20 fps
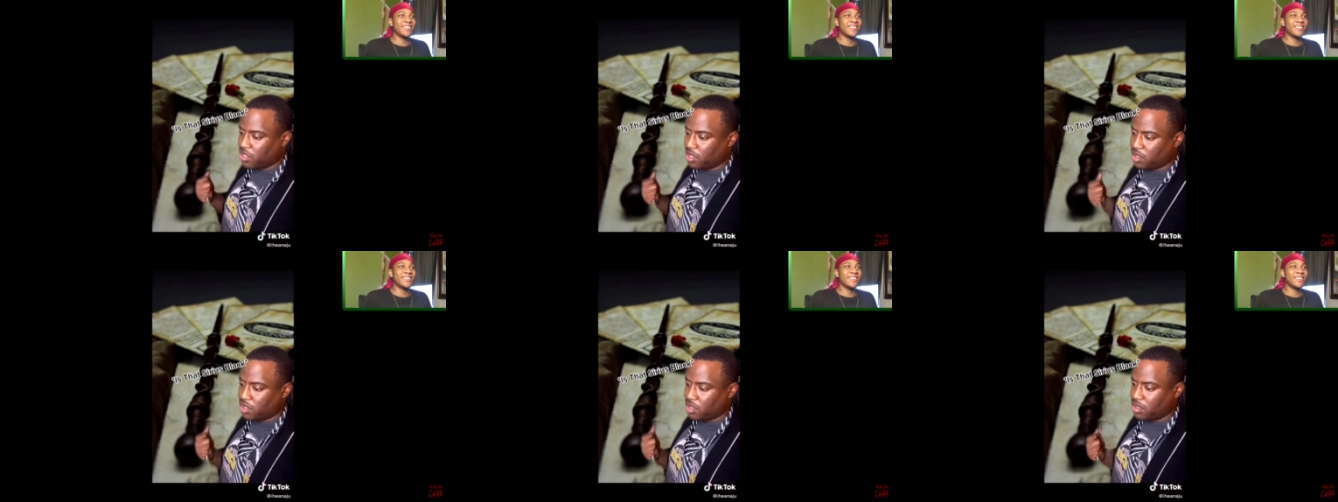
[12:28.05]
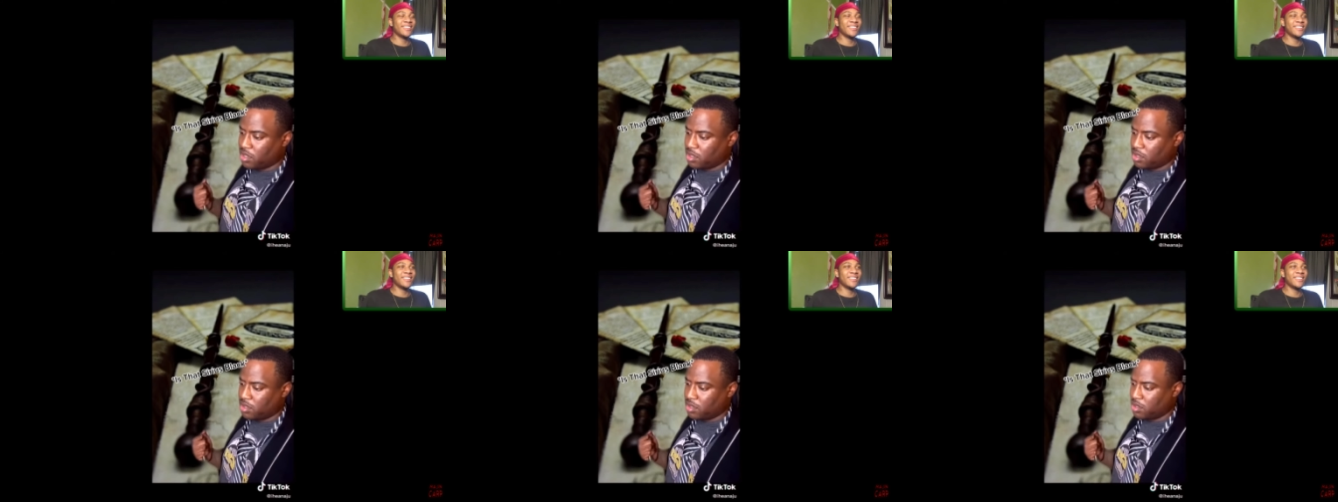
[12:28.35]

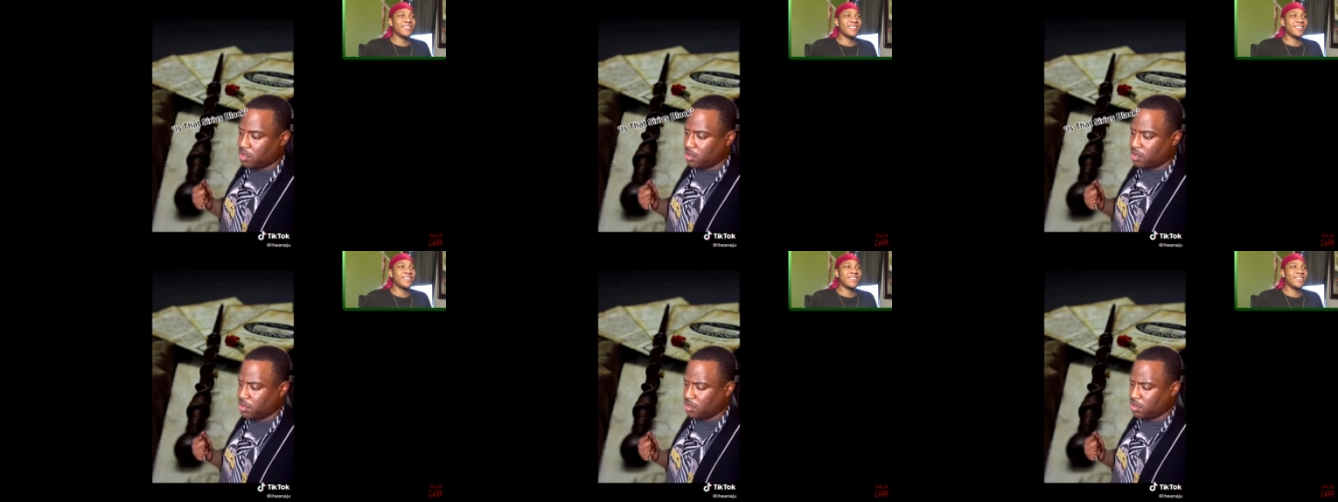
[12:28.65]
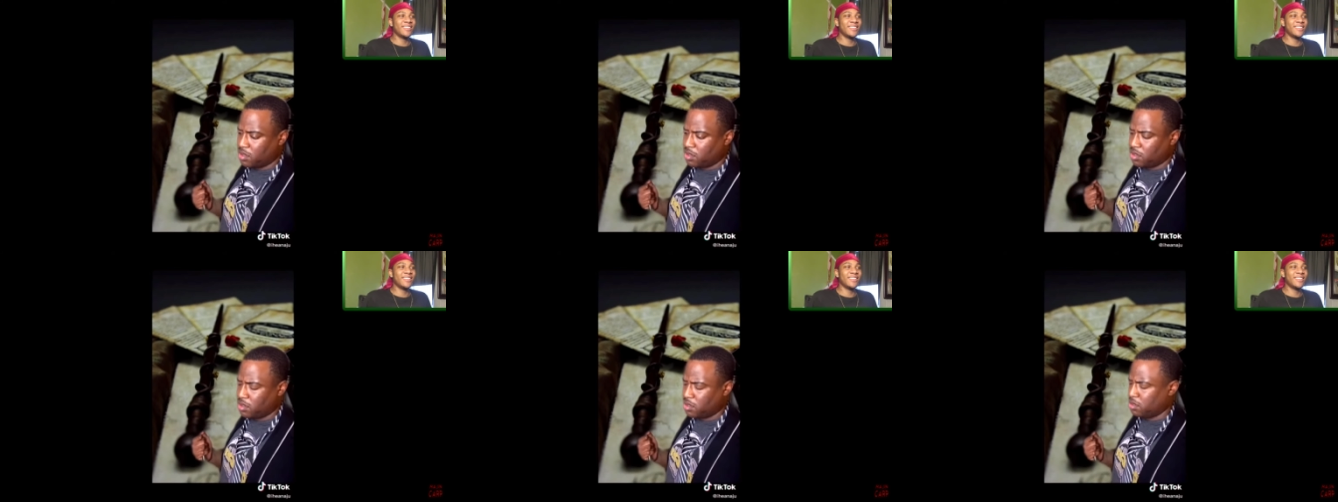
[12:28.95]
Jamal Demore, we
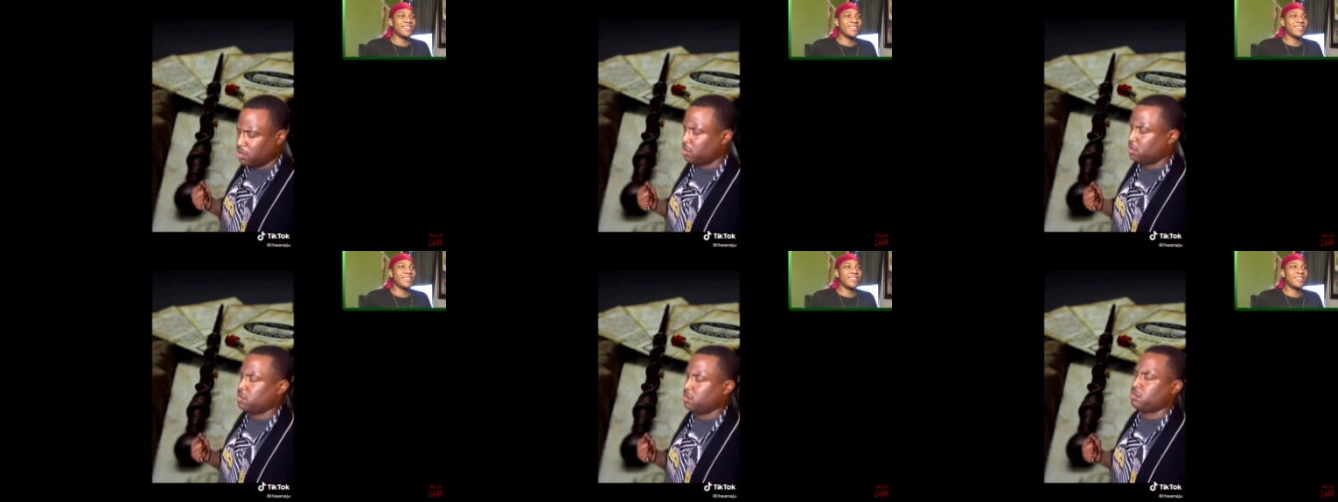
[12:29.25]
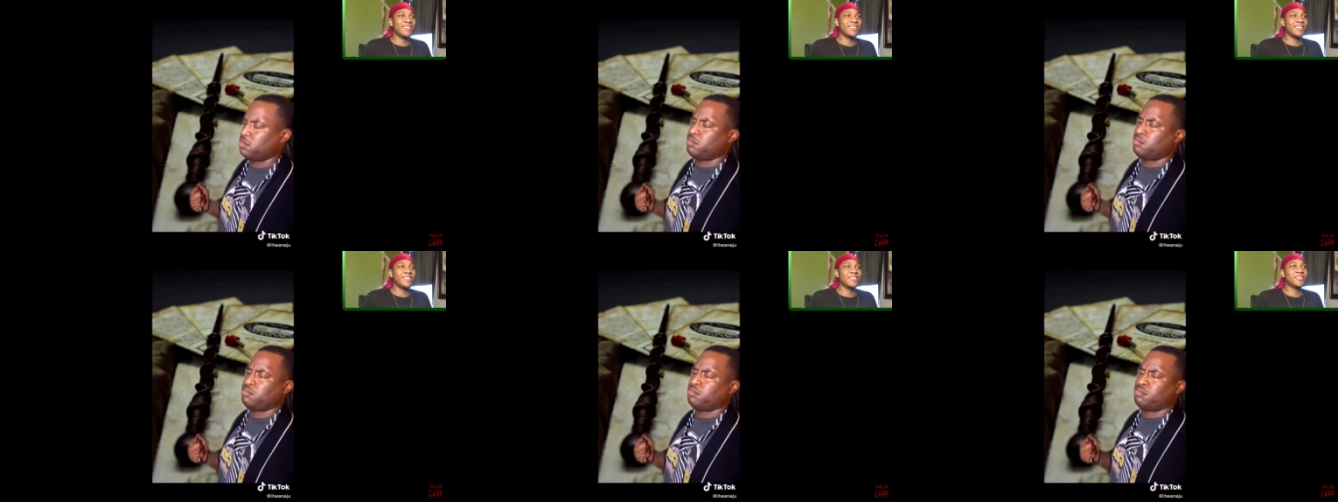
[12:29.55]
don't need any of your
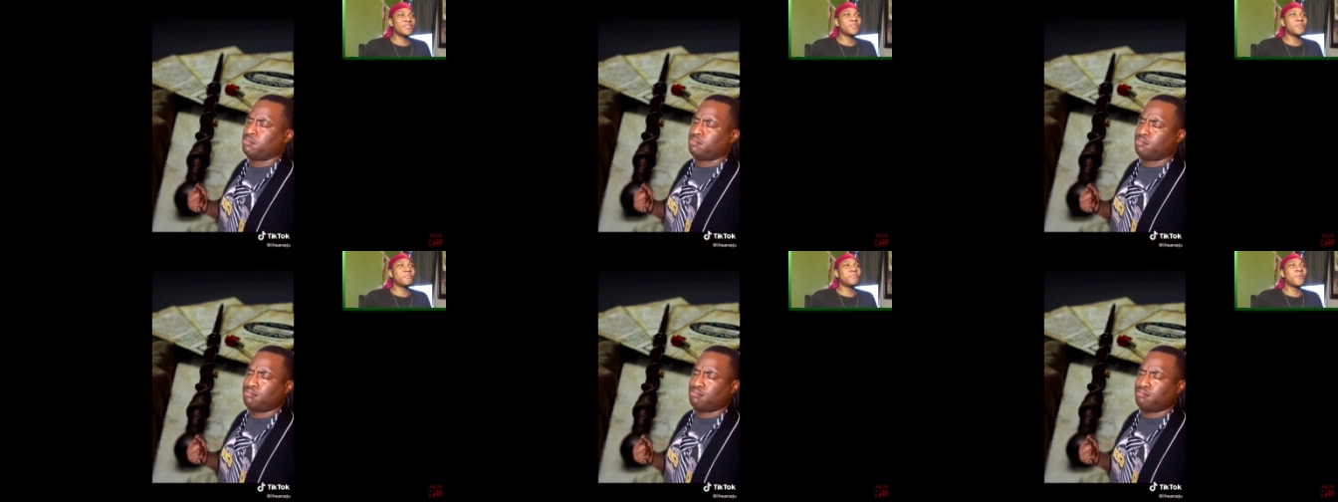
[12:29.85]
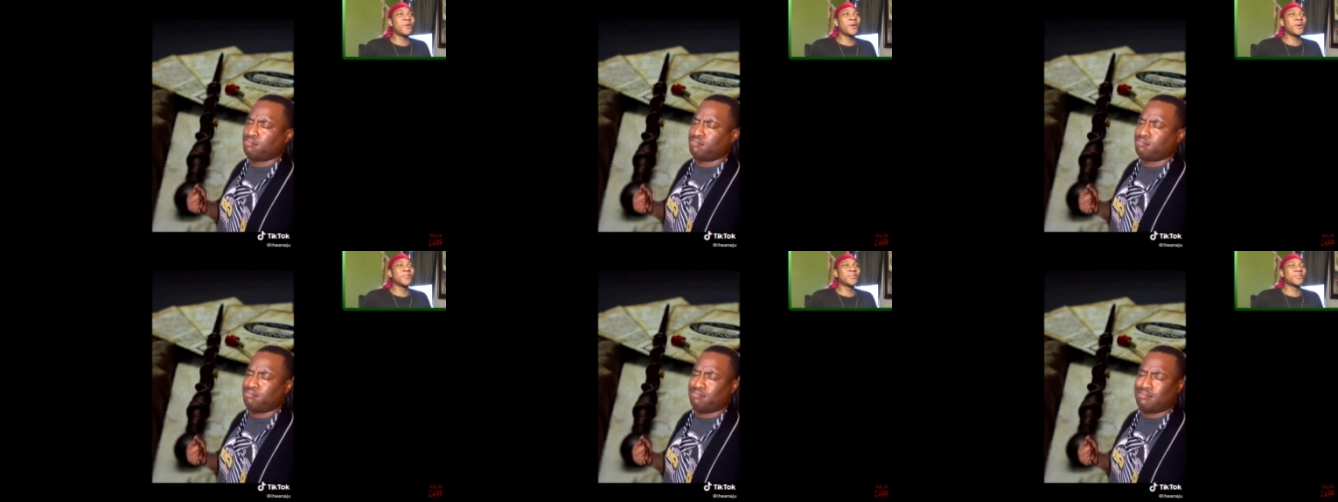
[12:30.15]
planting.
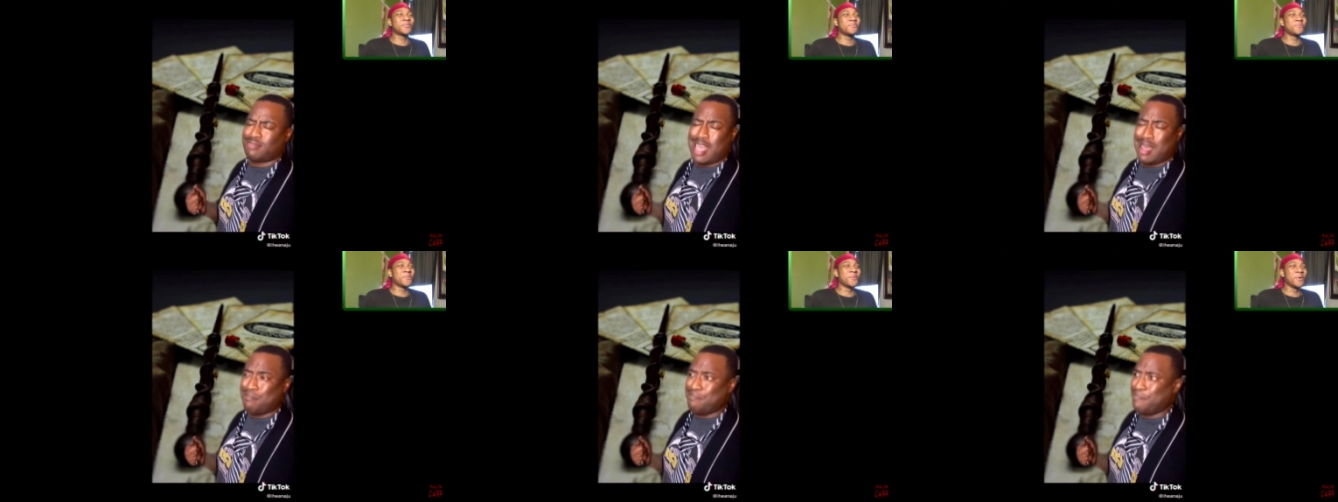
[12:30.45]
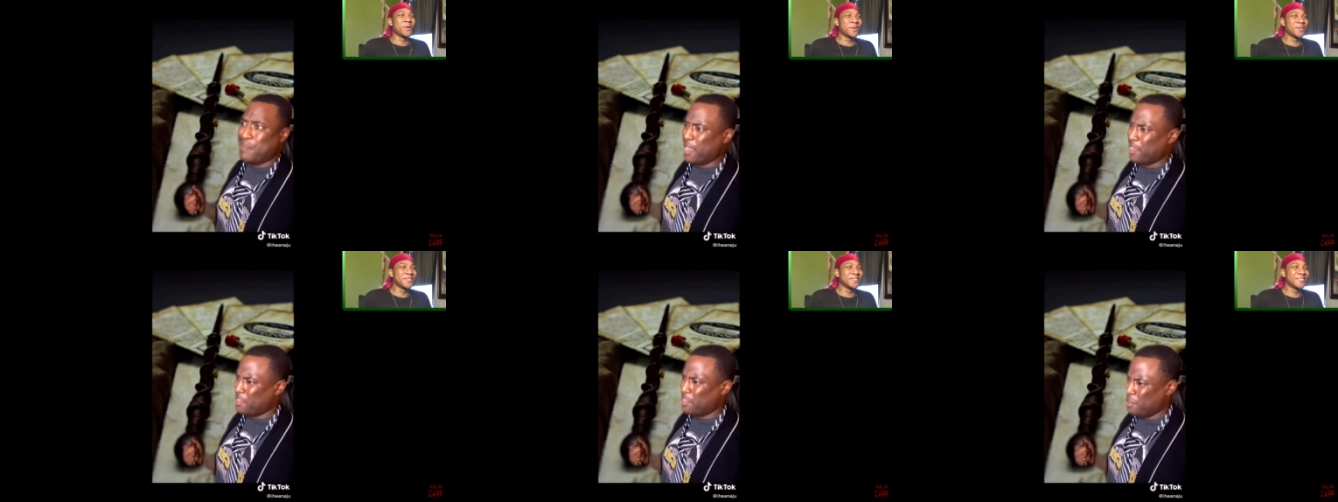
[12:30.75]
Jamal Demore.
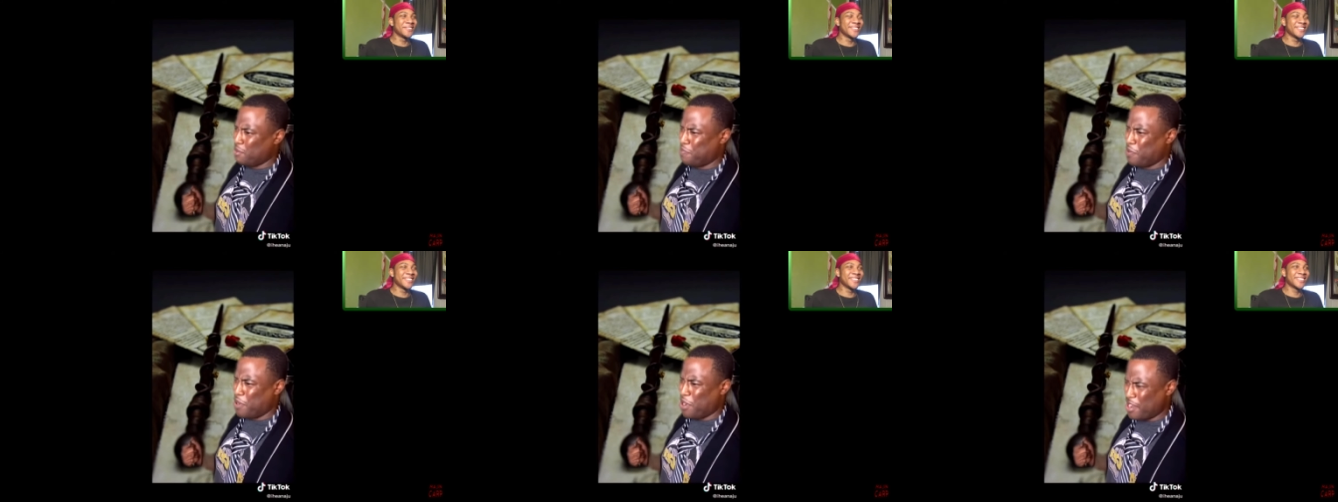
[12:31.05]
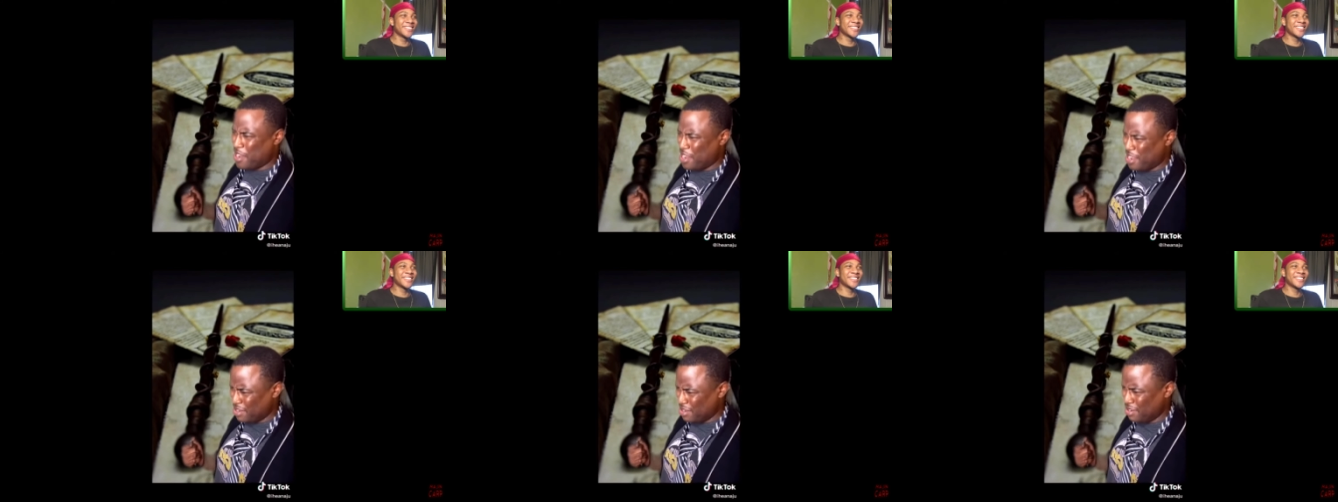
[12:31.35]
I beg your
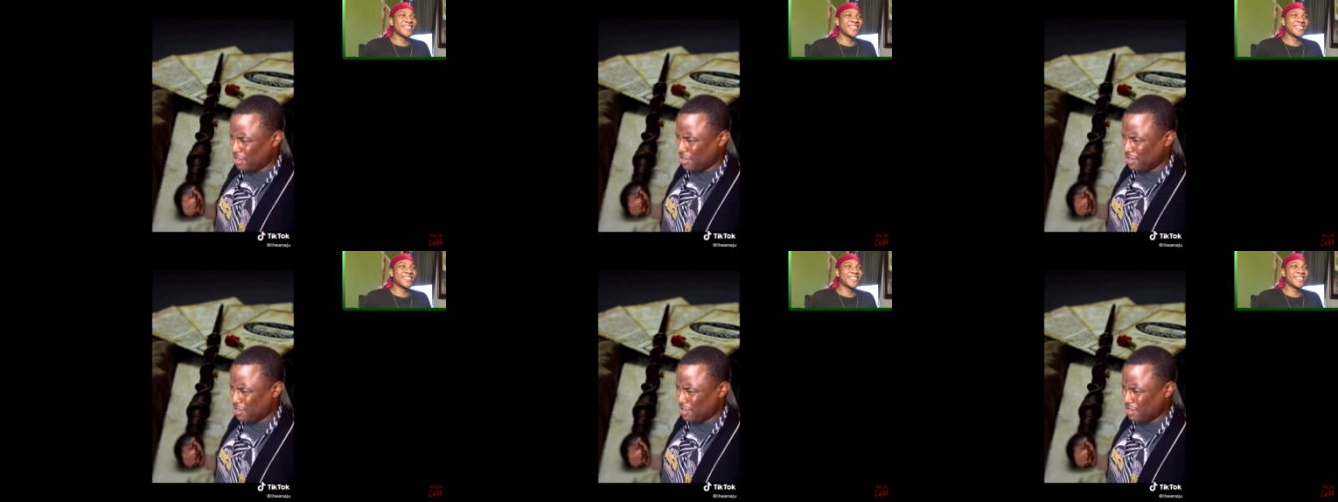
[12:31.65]
pardon?